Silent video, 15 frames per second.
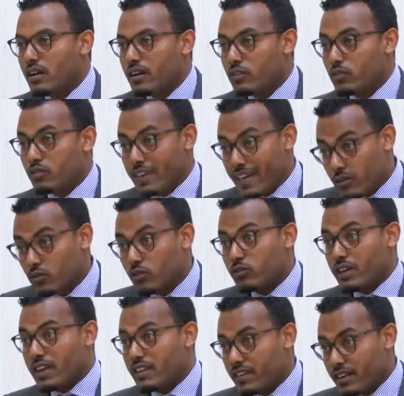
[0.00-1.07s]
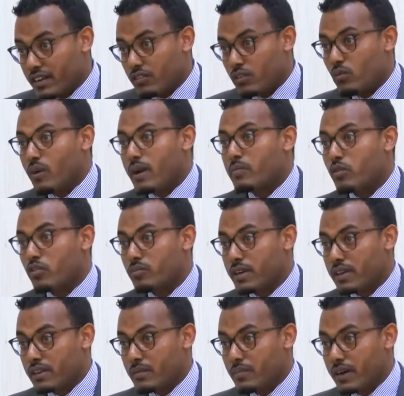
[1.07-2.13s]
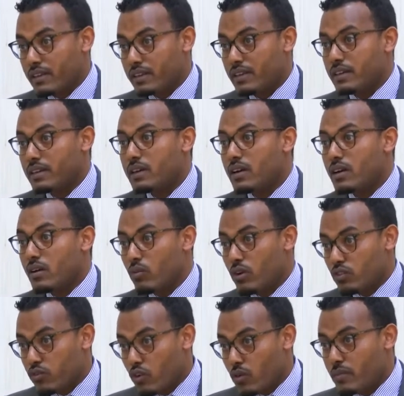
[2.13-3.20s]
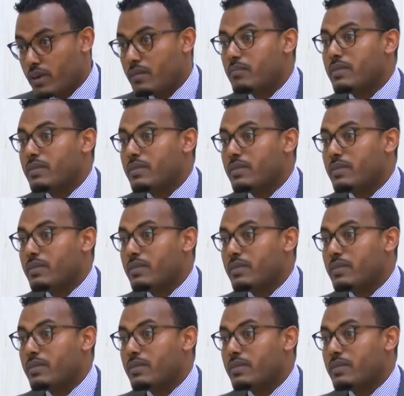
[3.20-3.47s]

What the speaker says: So that's also another reason why Prosperity Party was formed.